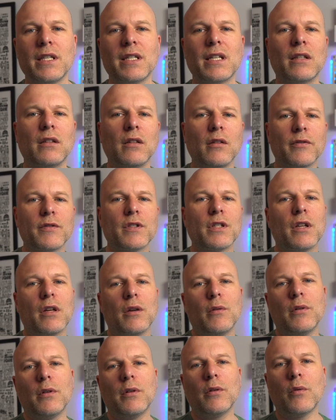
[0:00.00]
I'd love to know
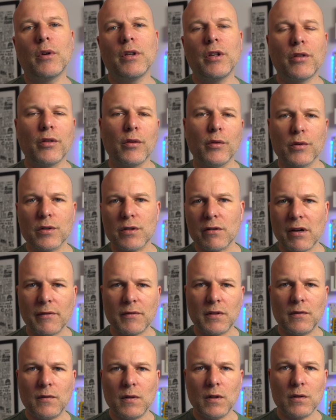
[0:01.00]
what your thoughts are after
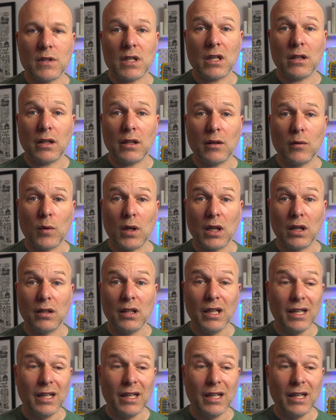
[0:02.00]
you've used it a little while.